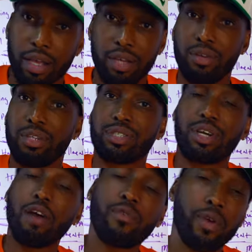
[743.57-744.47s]
you're
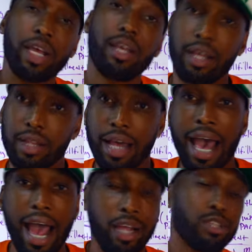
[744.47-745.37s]
discovering the
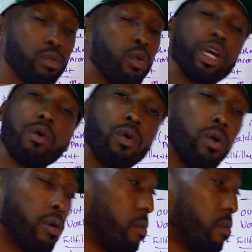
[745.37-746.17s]
actual hero,